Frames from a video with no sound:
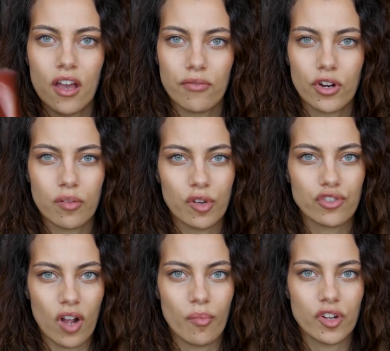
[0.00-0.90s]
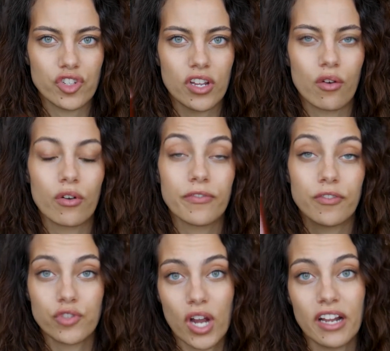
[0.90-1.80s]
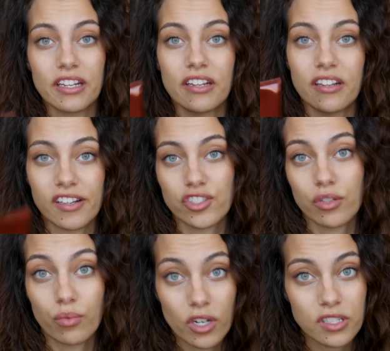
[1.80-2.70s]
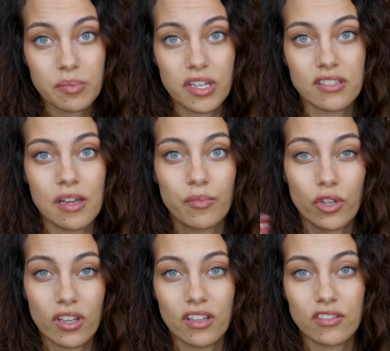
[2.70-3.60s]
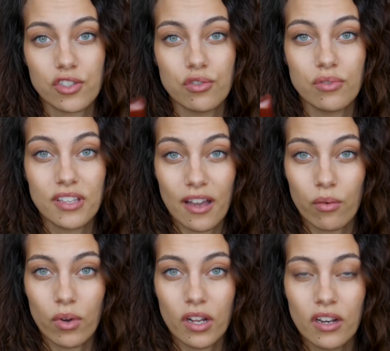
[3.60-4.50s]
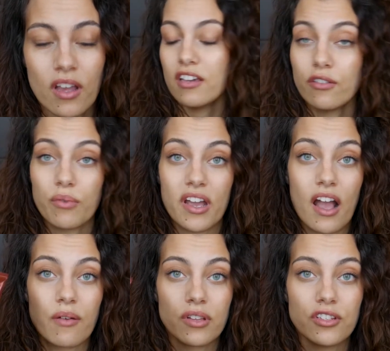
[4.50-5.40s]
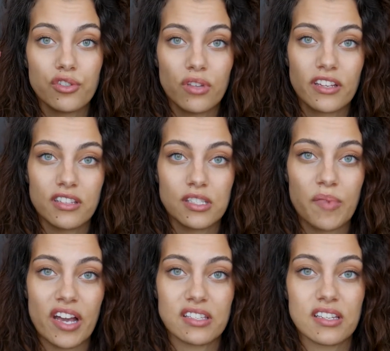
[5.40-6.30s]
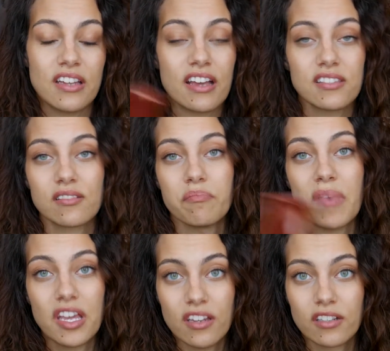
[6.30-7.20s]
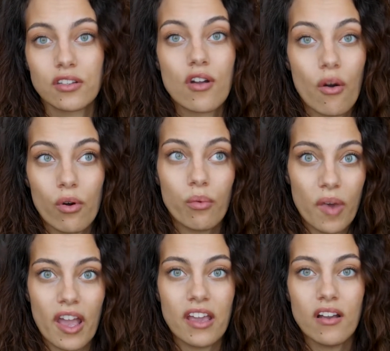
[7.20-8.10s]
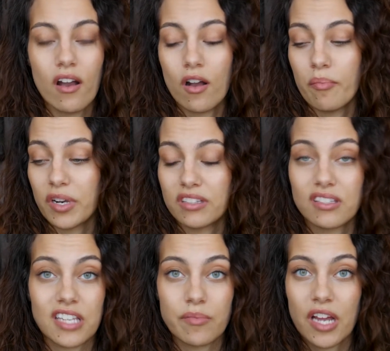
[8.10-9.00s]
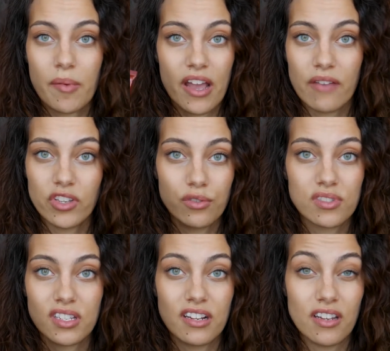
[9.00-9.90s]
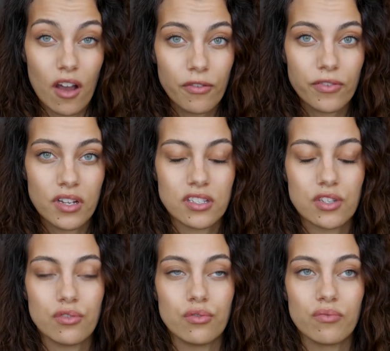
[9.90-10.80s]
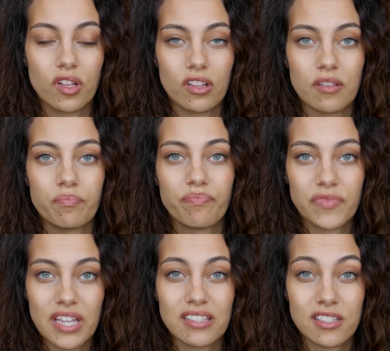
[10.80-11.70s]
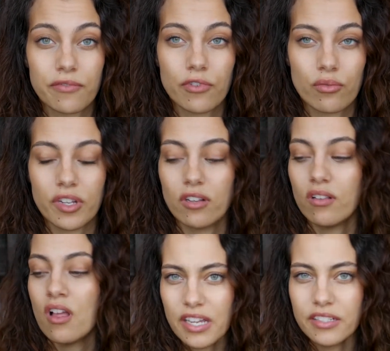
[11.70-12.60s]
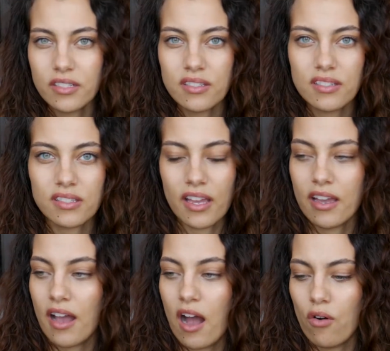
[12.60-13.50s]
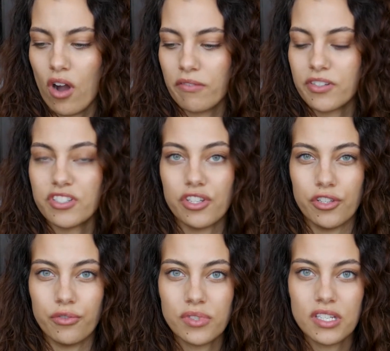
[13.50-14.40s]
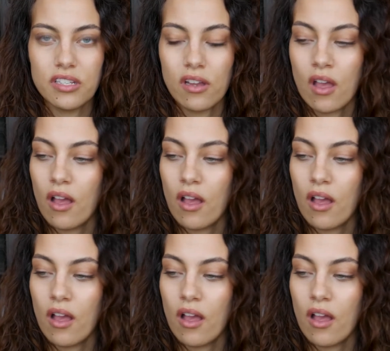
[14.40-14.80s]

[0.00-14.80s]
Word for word: have heard about dry brushing or if you've tried it and it actually works because I'm looking to get one. Either way, I really do like this mask. It hasn't made it go away, um, but at the same time, I haven't used it enough to really test it for real. It doesn't say how often to use it,